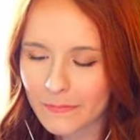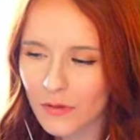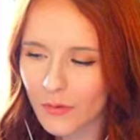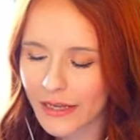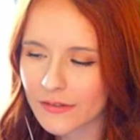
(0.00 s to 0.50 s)

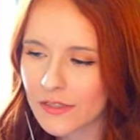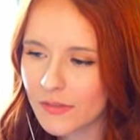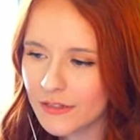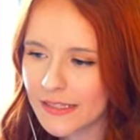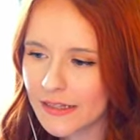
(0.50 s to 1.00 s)
Okay, so
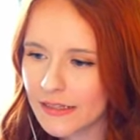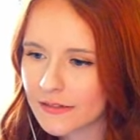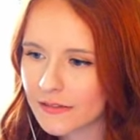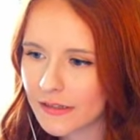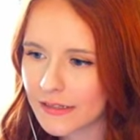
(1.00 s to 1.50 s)
when you say the,
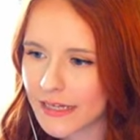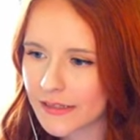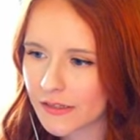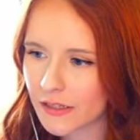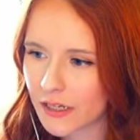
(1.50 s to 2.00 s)
the
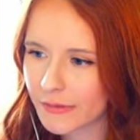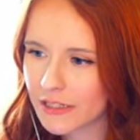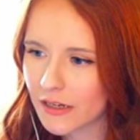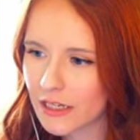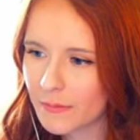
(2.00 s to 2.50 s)
desert, are we
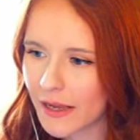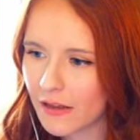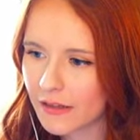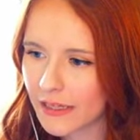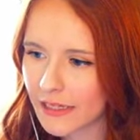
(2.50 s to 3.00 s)
talking
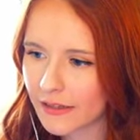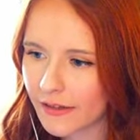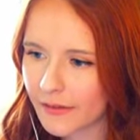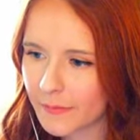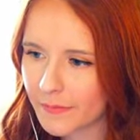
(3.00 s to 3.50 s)
about, like,
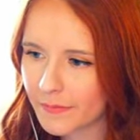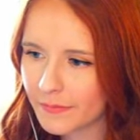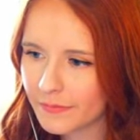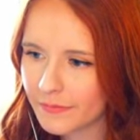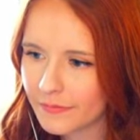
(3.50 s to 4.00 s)

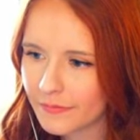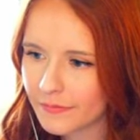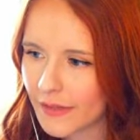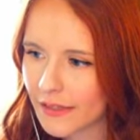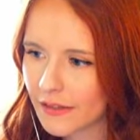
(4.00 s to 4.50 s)
um...
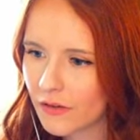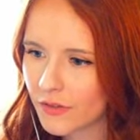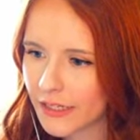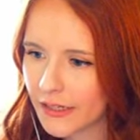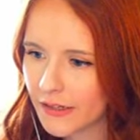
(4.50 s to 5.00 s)
Like, over
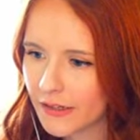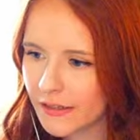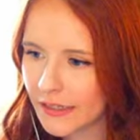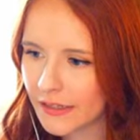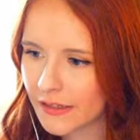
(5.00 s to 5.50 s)
here
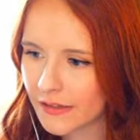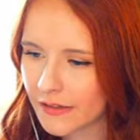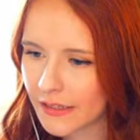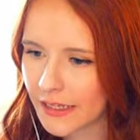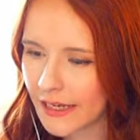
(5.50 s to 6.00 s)
in, like, the,
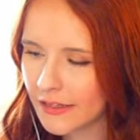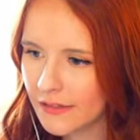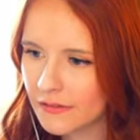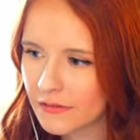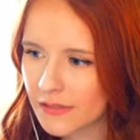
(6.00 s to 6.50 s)
the
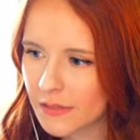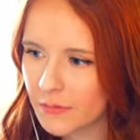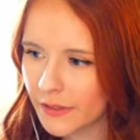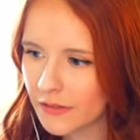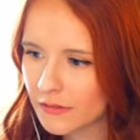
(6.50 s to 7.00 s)
canyon
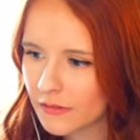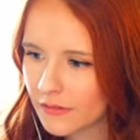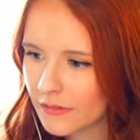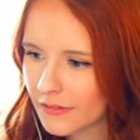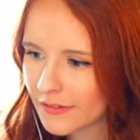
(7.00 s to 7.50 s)
somewhere?
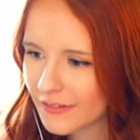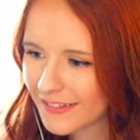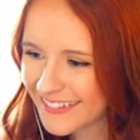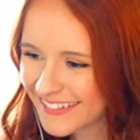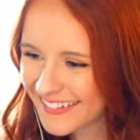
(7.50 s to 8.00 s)

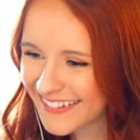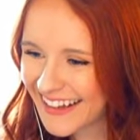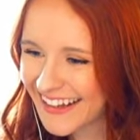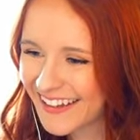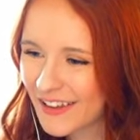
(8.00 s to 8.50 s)

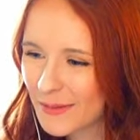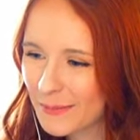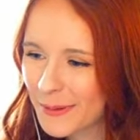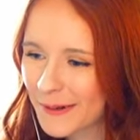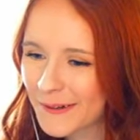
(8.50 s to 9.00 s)
I like all the
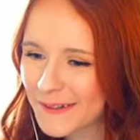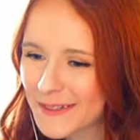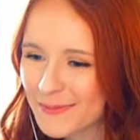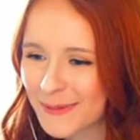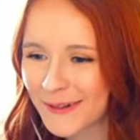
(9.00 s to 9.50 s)

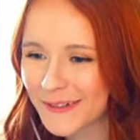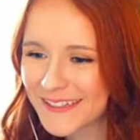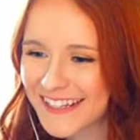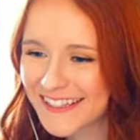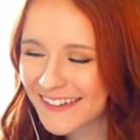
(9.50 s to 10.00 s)
purrs,
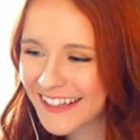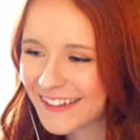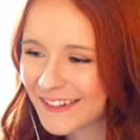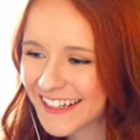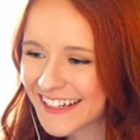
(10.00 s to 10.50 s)
purrs. They sound like
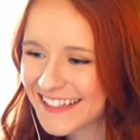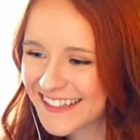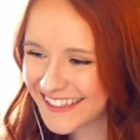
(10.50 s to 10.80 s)
little kitties.